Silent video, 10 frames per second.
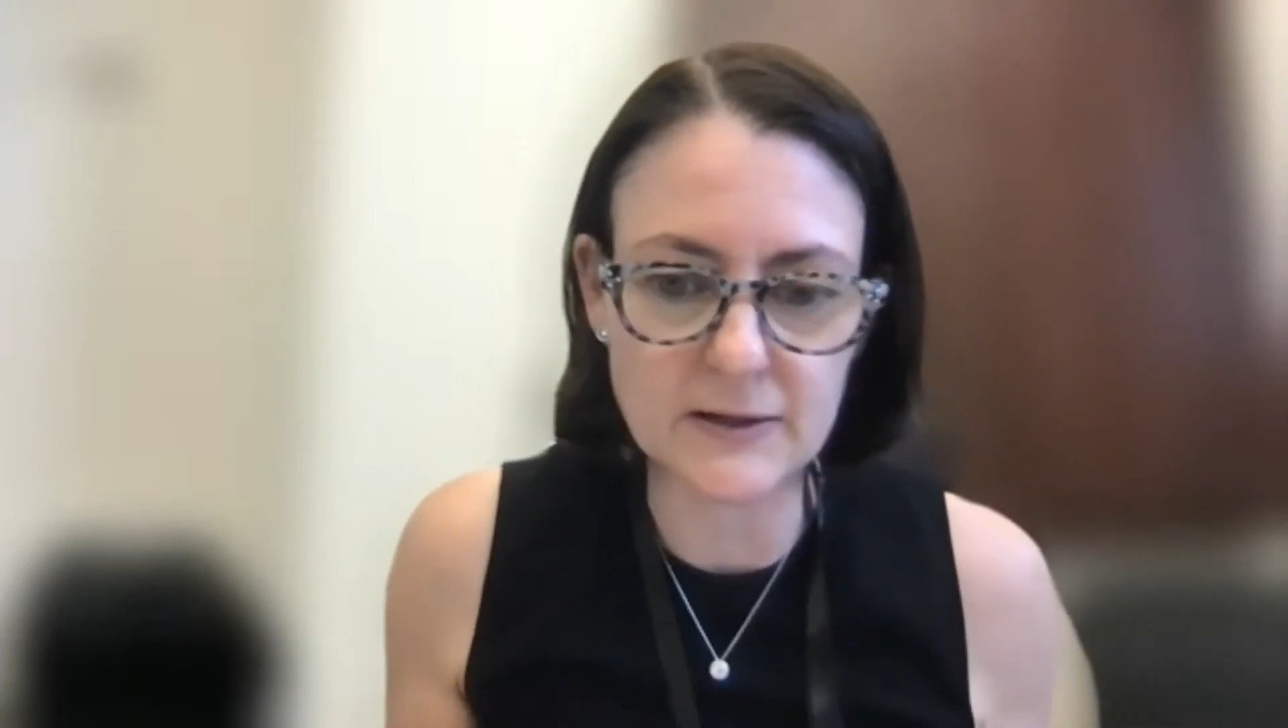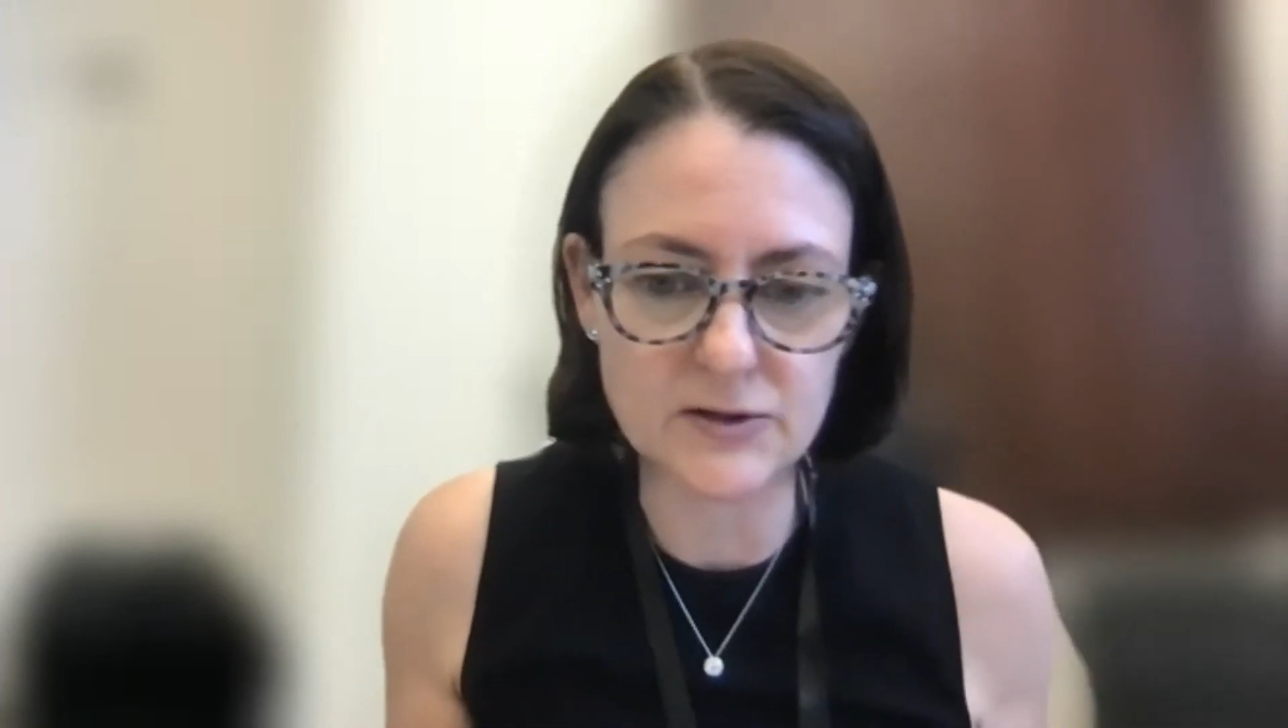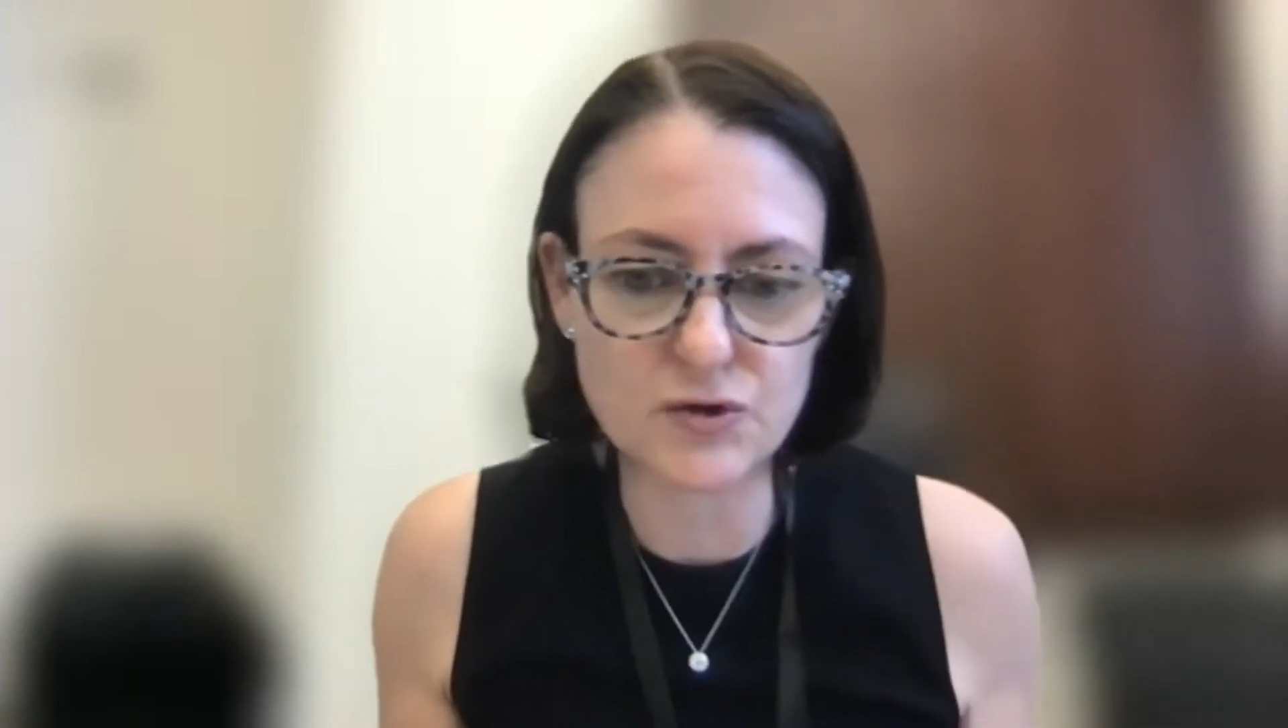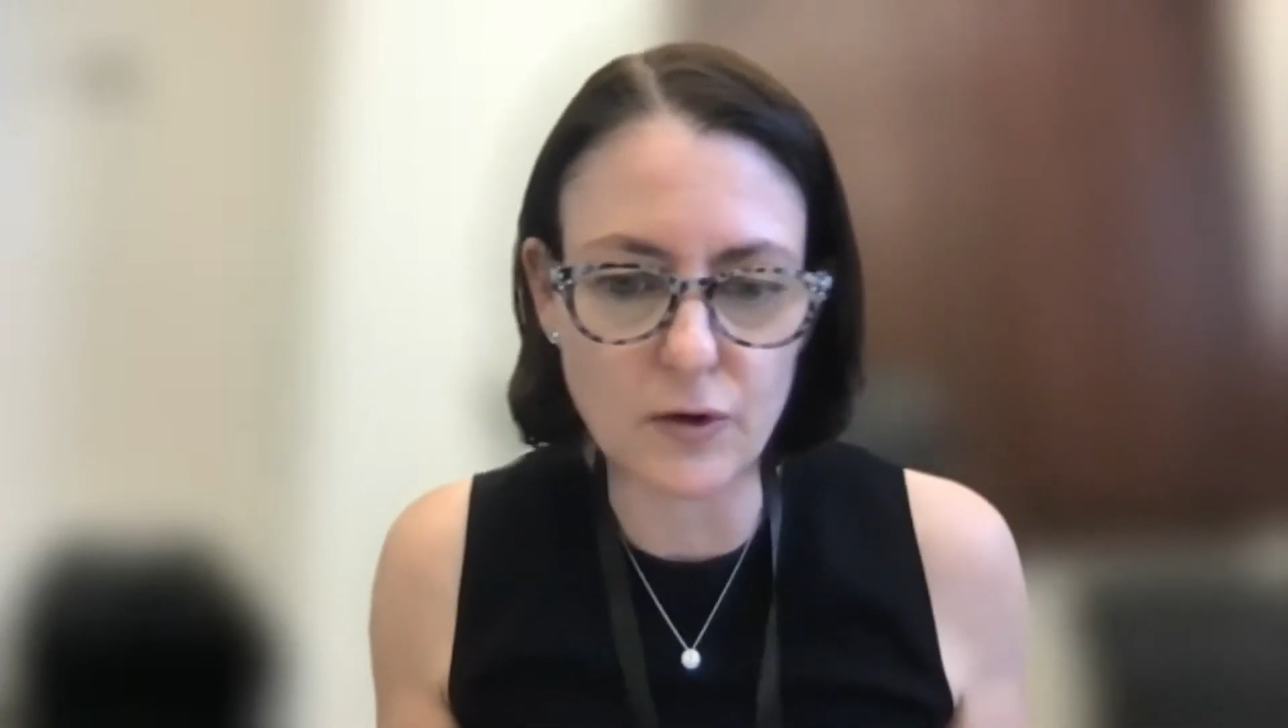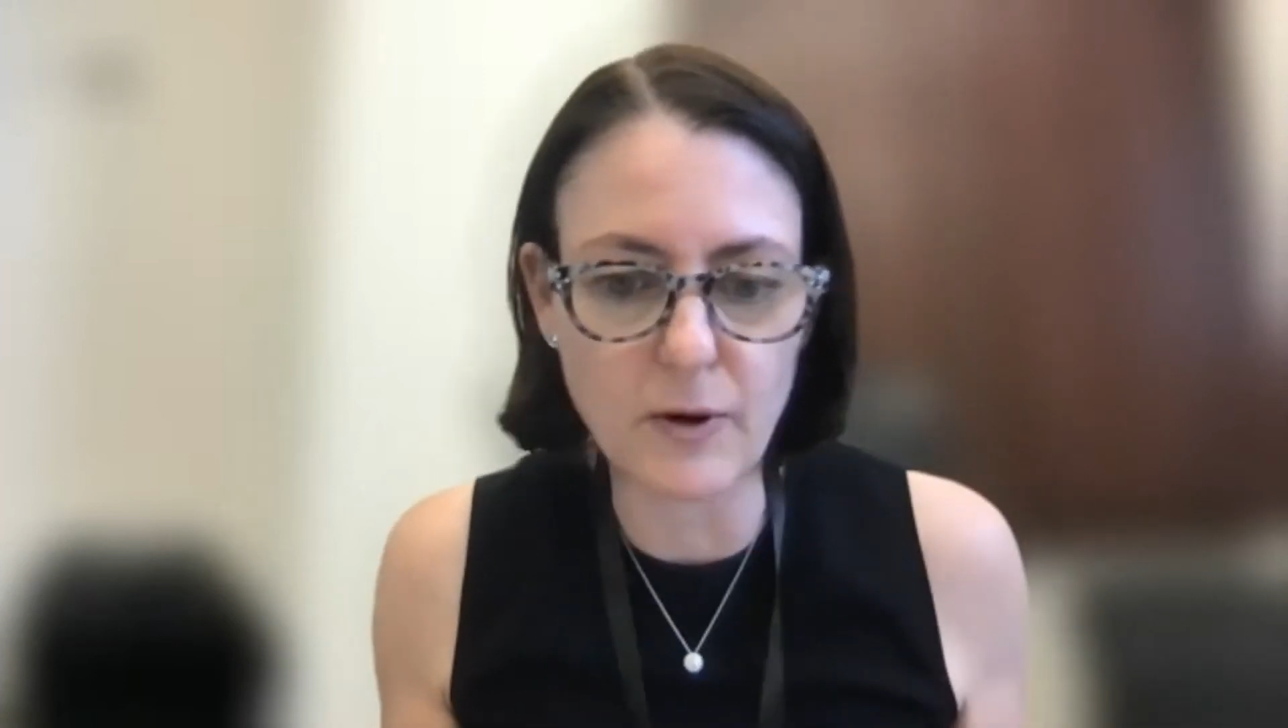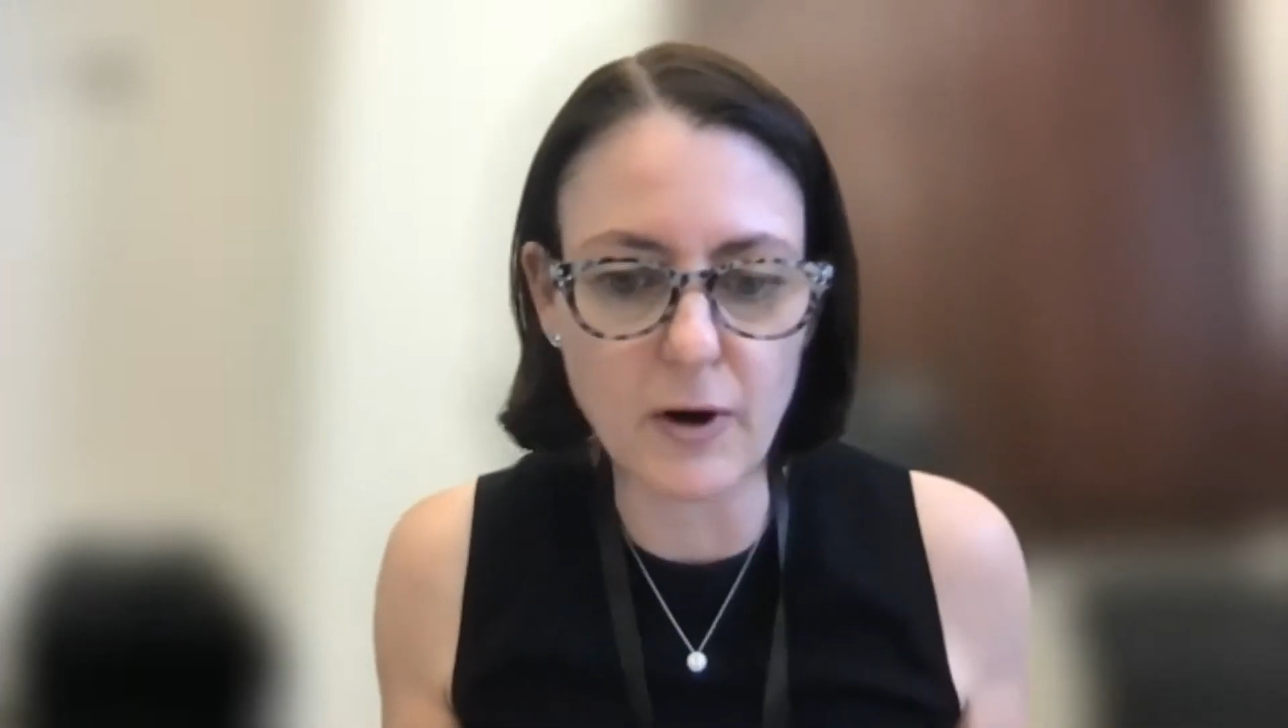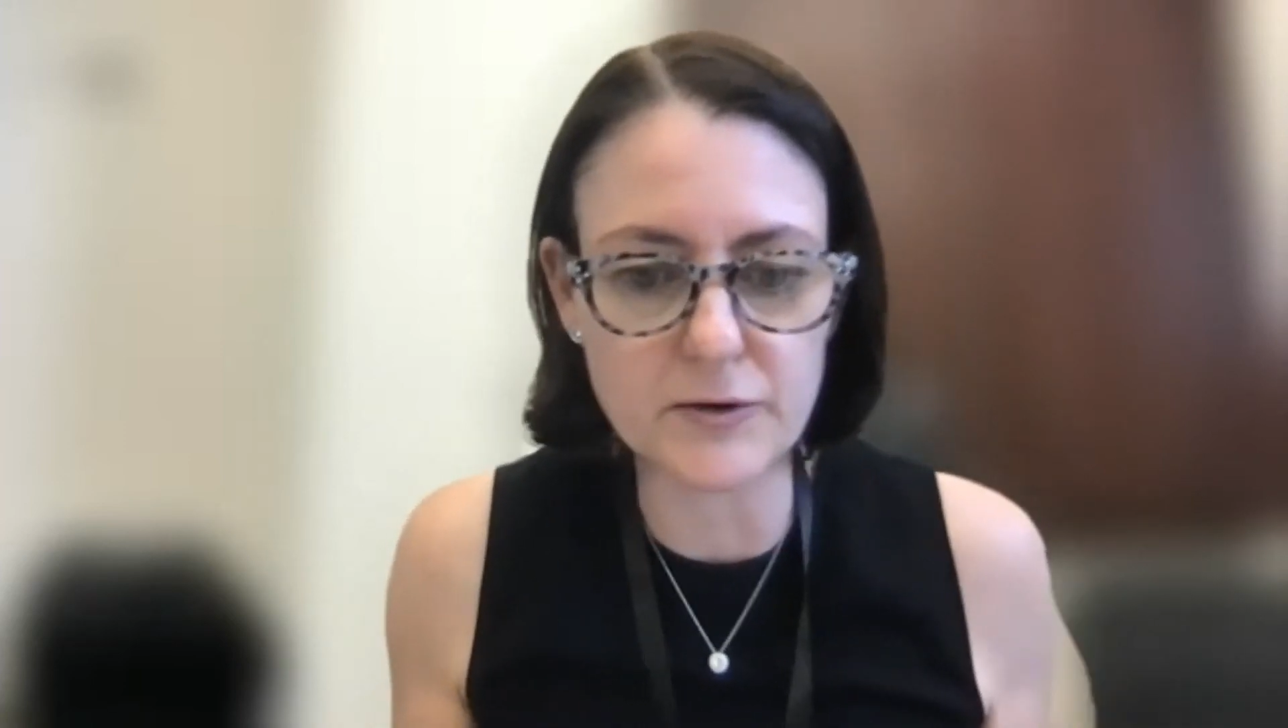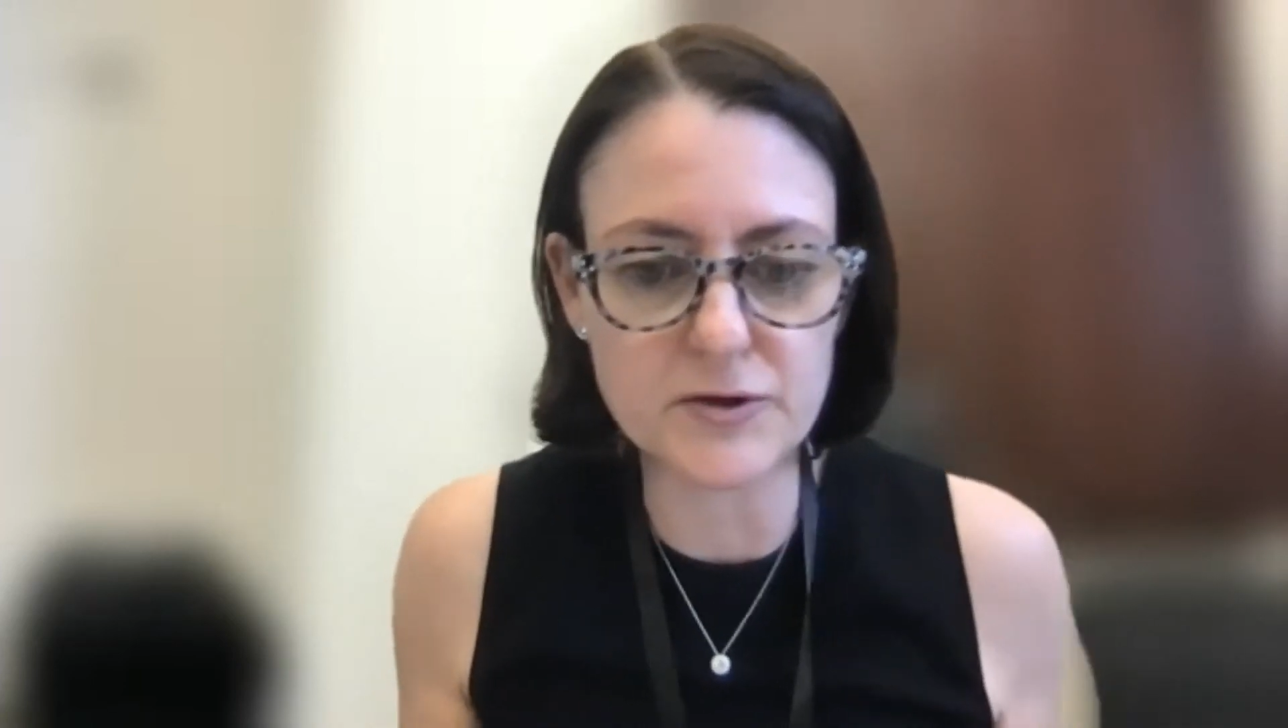strong partners